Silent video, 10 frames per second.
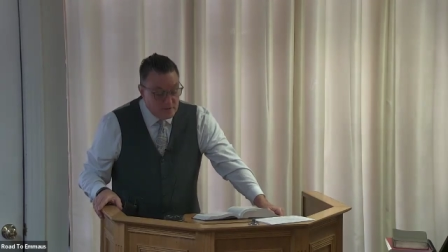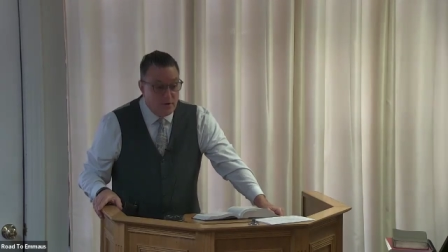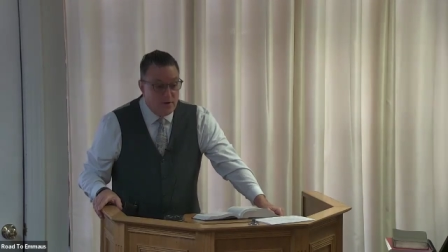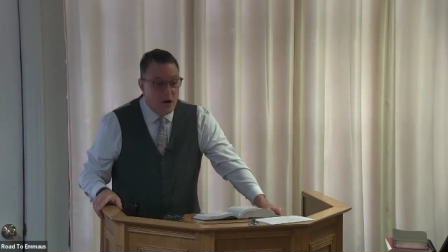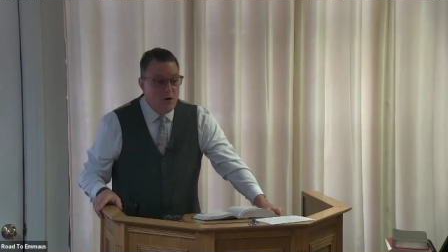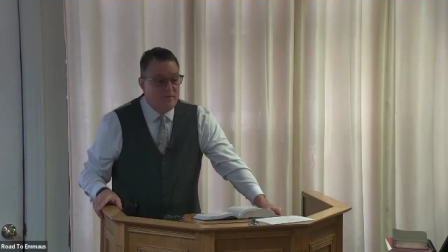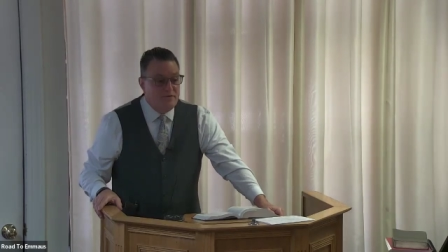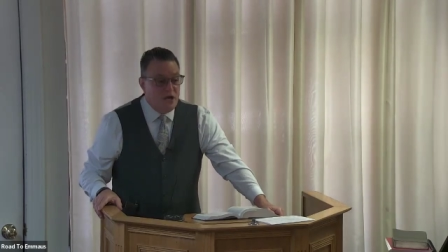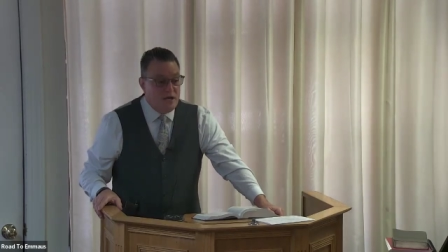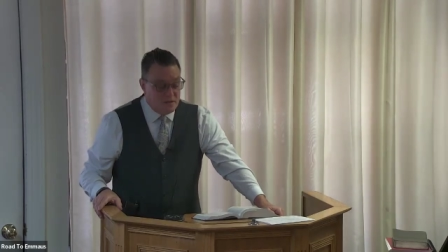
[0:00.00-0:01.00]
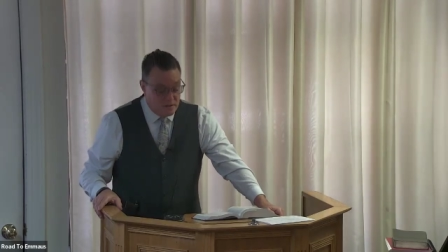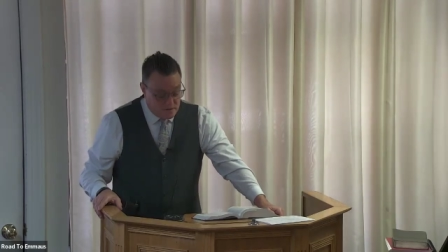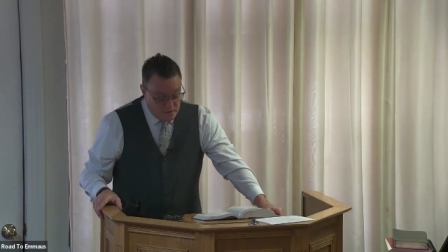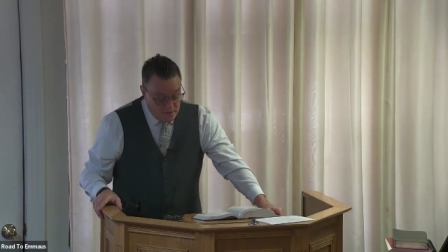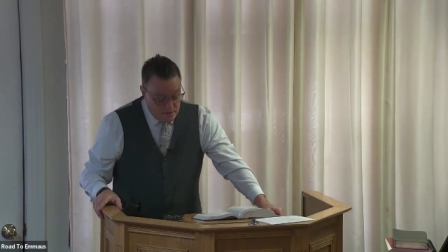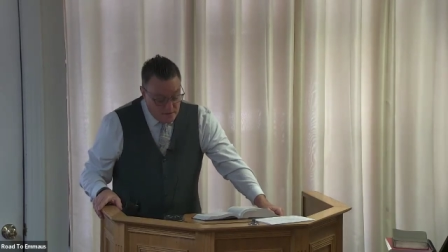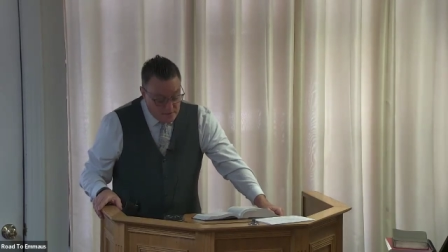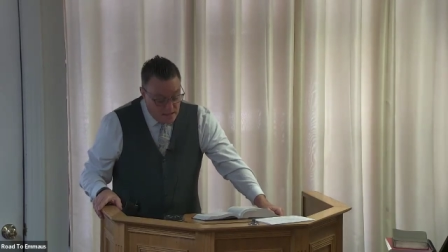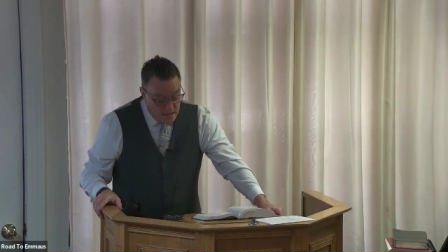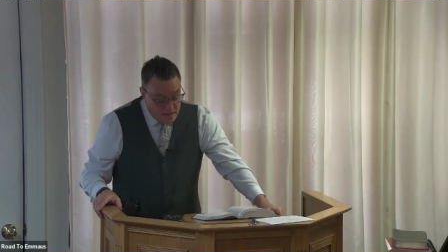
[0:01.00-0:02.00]
So he heard of Jesus.
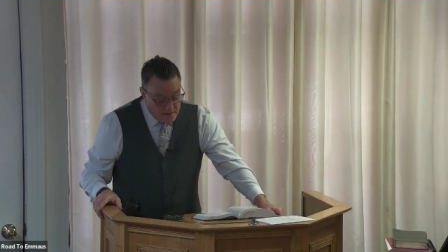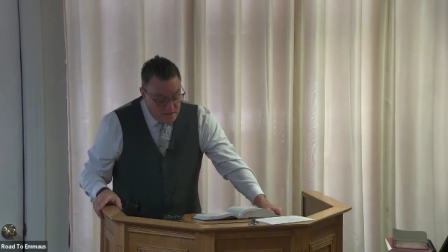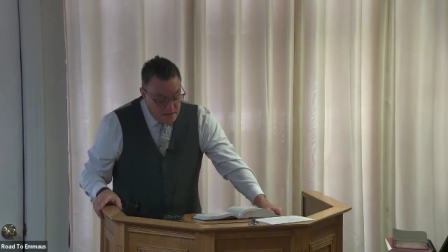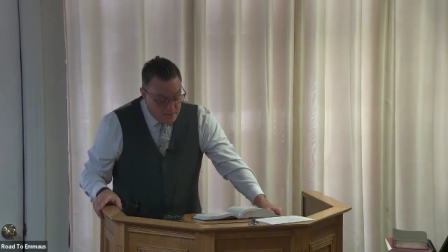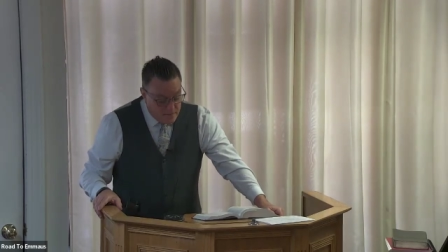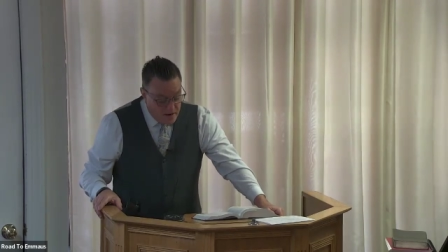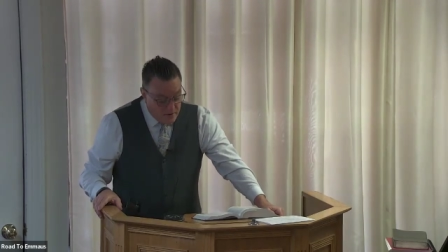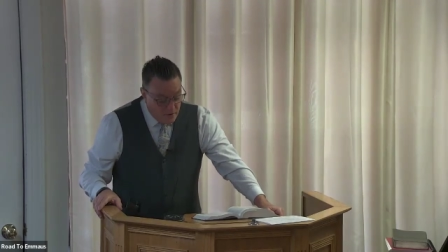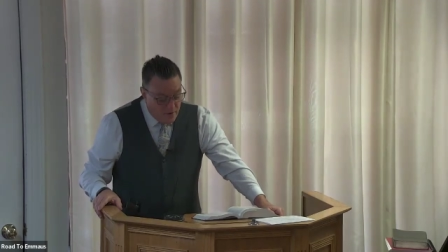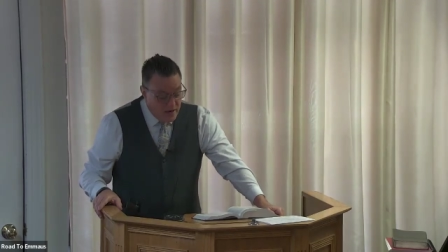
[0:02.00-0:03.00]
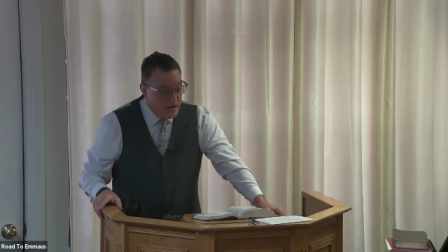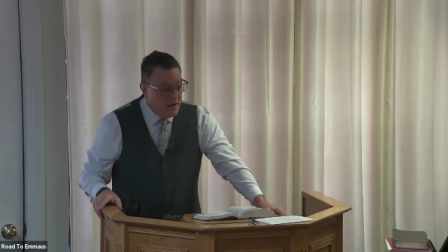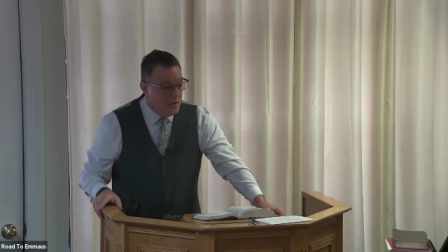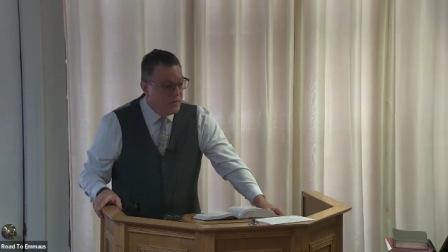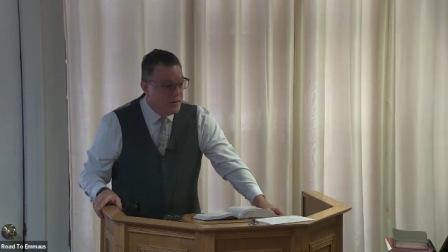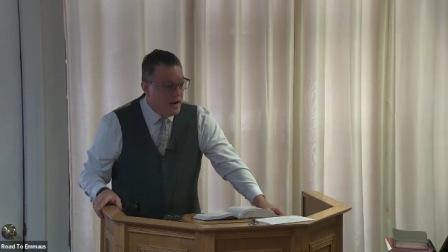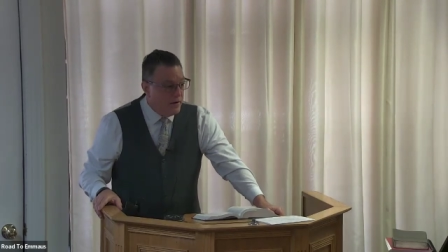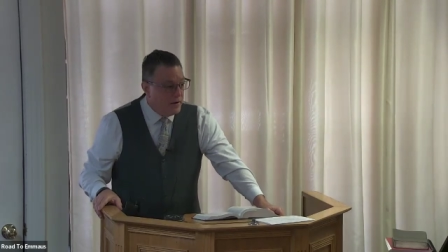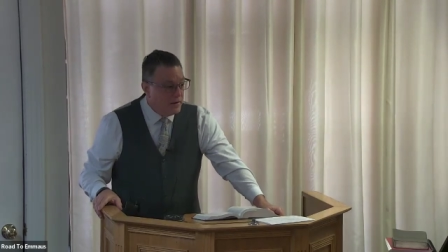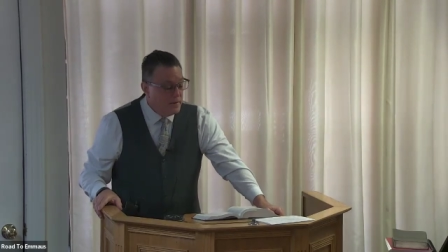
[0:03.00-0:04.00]
Now you could see the paranoia here with
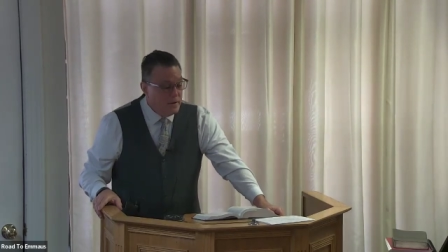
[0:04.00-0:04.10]
Herod.